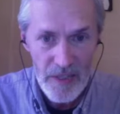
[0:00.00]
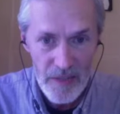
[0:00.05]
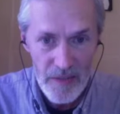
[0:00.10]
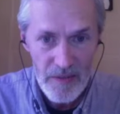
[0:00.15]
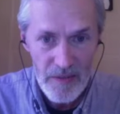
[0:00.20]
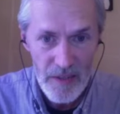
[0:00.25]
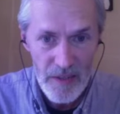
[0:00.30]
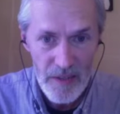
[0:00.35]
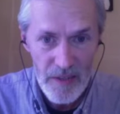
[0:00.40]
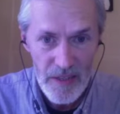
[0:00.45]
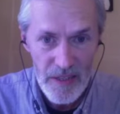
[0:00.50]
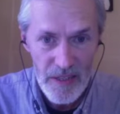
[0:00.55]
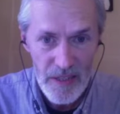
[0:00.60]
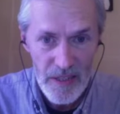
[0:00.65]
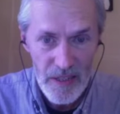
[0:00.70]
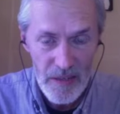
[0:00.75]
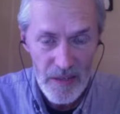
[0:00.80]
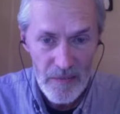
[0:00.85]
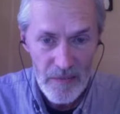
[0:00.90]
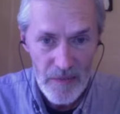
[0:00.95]
All it
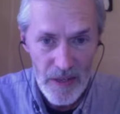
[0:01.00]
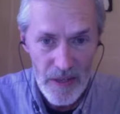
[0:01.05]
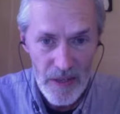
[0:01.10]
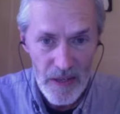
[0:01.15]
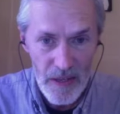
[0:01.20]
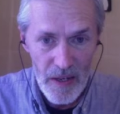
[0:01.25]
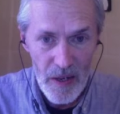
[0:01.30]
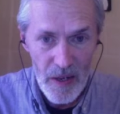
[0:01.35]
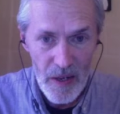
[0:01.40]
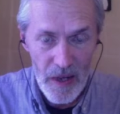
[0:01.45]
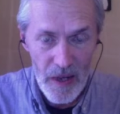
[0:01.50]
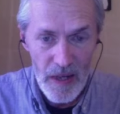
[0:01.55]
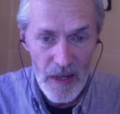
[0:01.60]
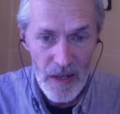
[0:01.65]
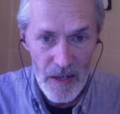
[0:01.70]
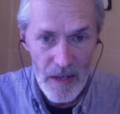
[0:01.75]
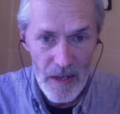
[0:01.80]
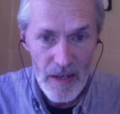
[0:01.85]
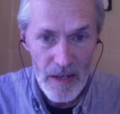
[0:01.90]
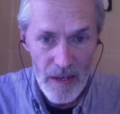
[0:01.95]
takes is one
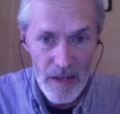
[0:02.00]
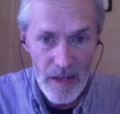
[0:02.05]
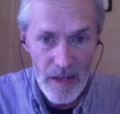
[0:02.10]
person to say,